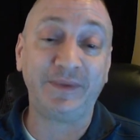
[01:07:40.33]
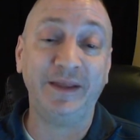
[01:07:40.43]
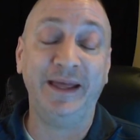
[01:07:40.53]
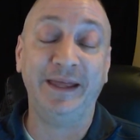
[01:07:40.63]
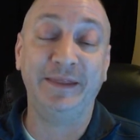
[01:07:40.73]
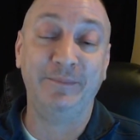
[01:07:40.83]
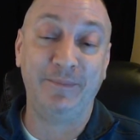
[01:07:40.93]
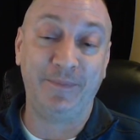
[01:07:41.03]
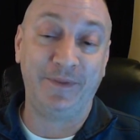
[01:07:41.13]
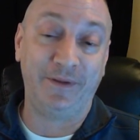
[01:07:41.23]

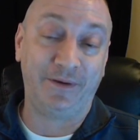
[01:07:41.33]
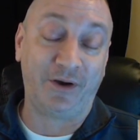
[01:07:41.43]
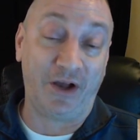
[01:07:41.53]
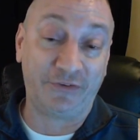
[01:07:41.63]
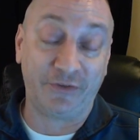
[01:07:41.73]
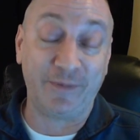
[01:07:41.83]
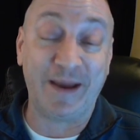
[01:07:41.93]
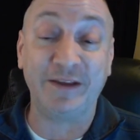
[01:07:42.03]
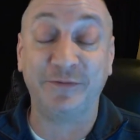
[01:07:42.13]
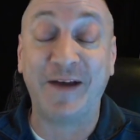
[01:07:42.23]
and the cost of the
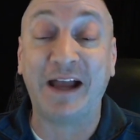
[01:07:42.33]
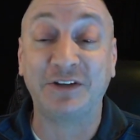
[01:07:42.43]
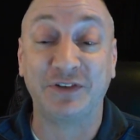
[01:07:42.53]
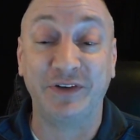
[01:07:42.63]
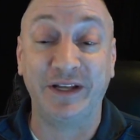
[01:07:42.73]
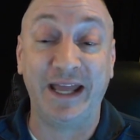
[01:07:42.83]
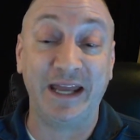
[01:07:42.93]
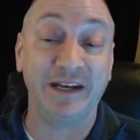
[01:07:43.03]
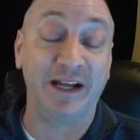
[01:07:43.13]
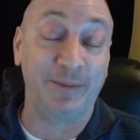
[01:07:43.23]
manufacturing
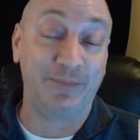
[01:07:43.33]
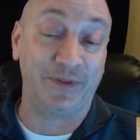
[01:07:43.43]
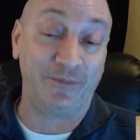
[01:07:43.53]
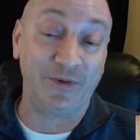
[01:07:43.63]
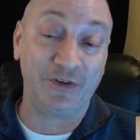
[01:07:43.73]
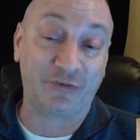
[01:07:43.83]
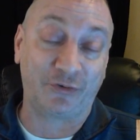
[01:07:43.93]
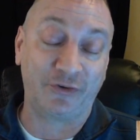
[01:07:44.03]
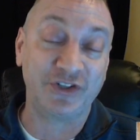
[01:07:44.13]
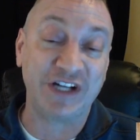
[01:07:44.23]
ended up that we just
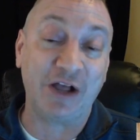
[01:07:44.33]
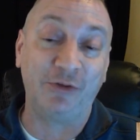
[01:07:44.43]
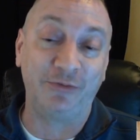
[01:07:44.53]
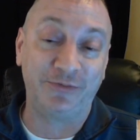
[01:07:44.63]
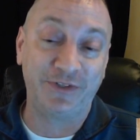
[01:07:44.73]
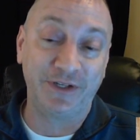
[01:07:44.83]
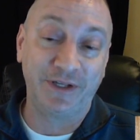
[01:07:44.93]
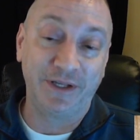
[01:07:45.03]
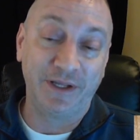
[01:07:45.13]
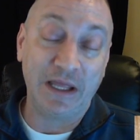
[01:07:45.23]
sort of shelved
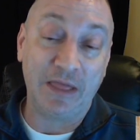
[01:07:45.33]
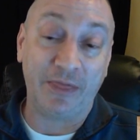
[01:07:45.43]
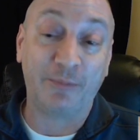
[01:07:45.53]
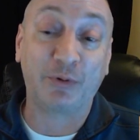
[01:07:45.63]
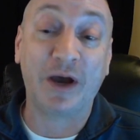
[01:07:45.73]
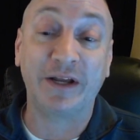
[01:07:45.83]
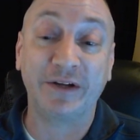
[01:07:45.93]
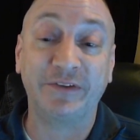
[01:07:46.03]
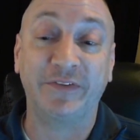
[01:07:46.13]
the products.